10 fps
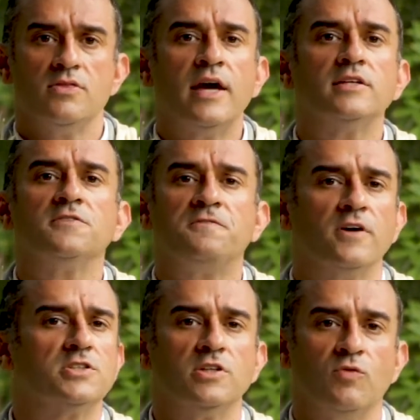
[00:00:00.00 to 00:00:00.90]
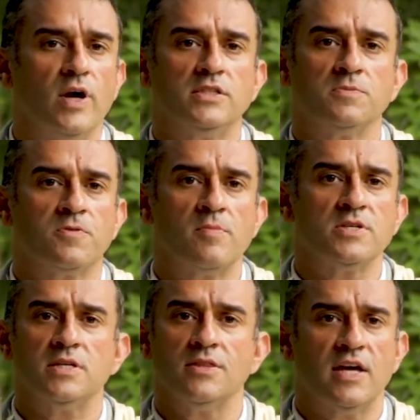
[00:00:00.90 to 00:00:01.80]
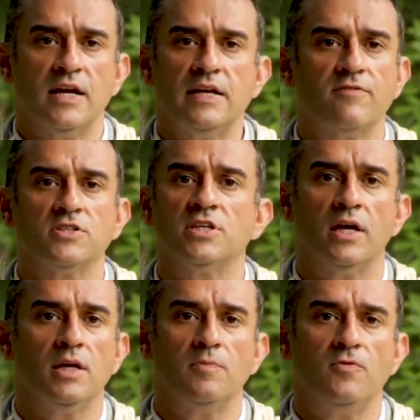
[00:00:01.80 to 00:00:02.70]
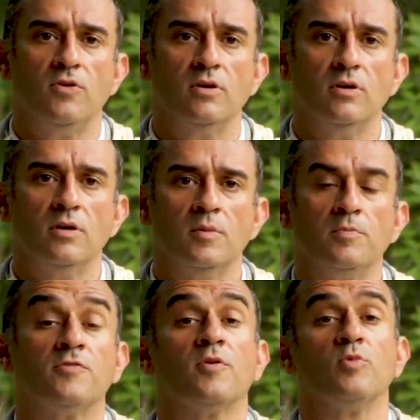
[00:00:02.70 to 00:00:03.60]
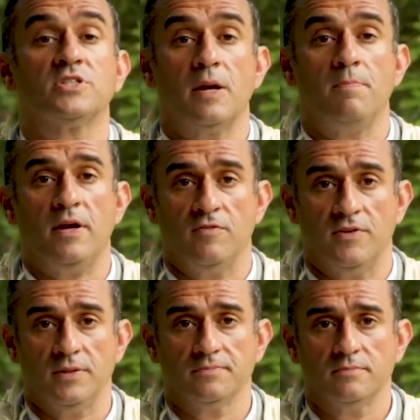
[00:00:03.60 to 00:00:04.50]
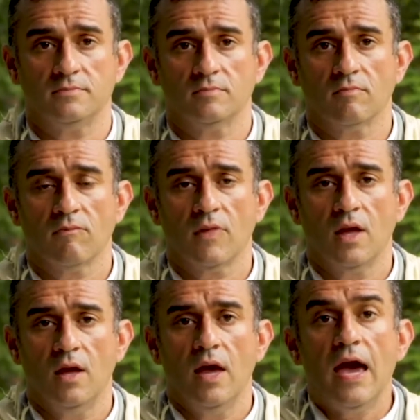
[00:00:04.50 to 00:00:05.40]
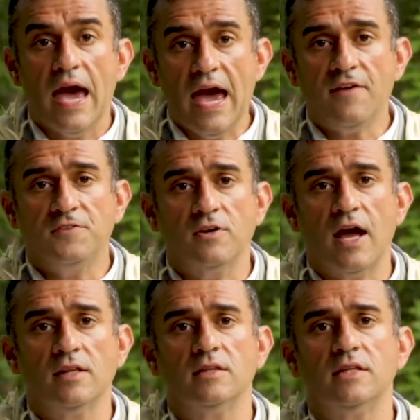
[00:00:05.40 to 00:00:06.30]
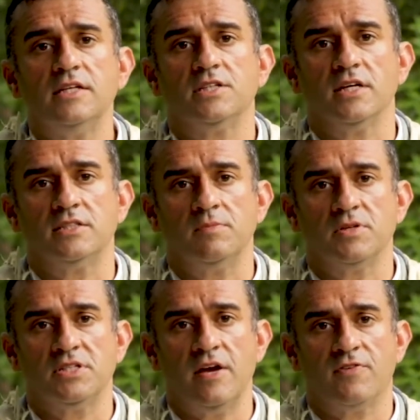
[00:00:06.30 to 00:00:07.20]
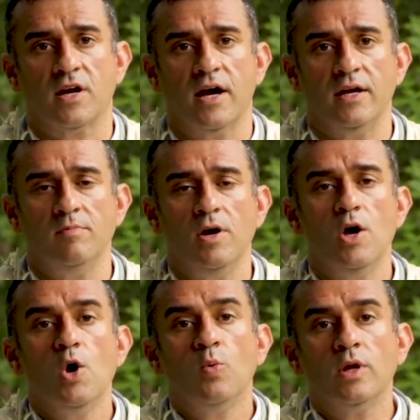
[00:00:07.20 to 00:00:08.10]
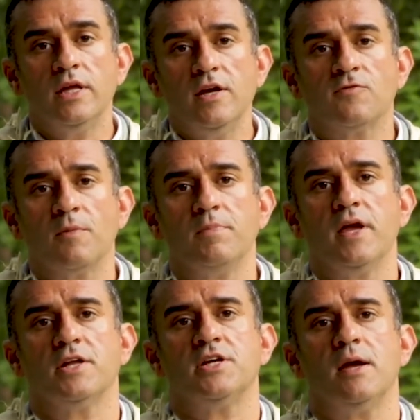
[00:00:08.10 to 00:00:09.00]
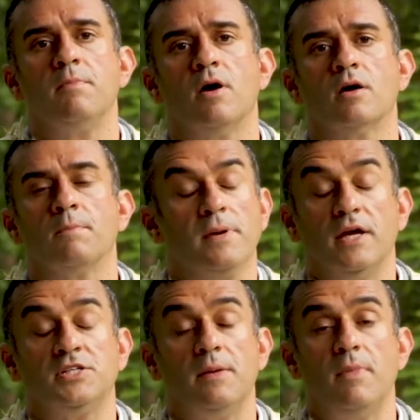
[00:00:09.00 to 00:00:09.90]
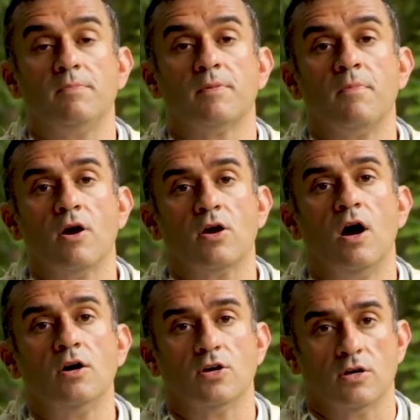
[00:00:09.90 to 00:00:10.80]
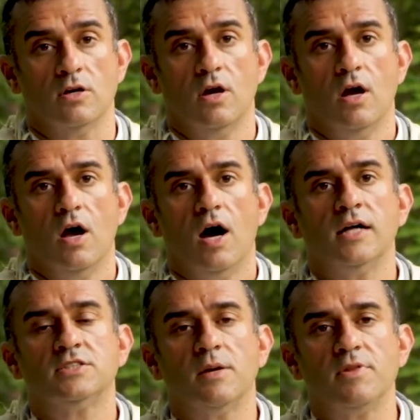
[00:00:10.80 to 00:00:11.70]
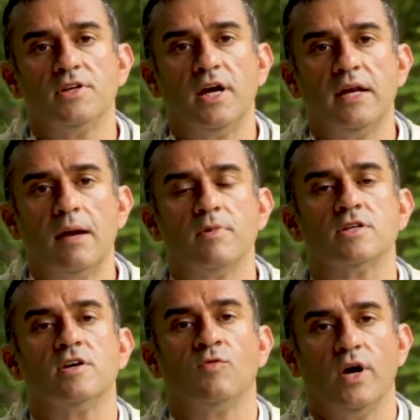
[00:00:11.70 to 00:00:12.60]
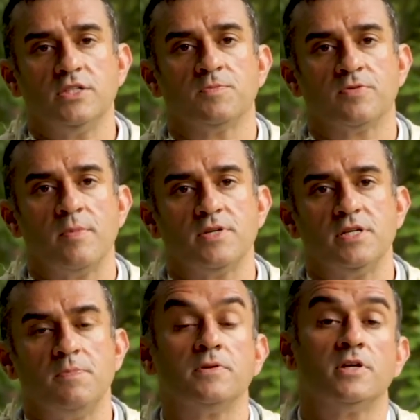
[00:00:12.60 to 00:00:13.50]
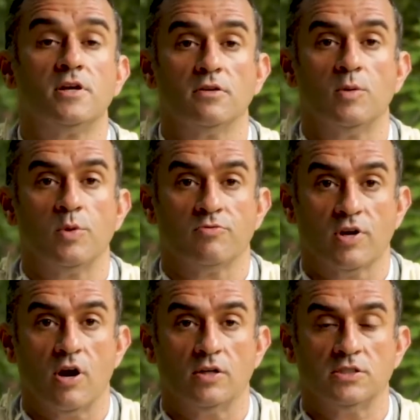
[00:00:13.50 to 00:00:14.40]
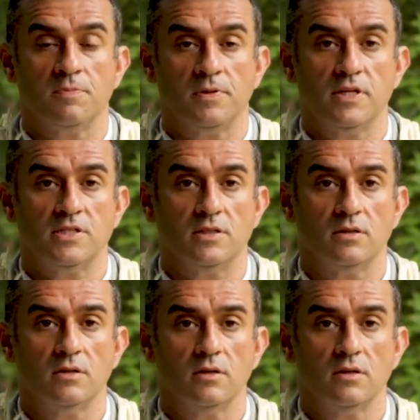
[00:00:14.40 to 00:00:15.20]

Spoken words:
That is a function of white supremacy that I never signed up for, but from which I benefit. After Ellen leads us in Sefer Hayyim, we'll hear from BHA member Mark Ungar on some of the dynamics of white supremacy, particularly with regards to policing.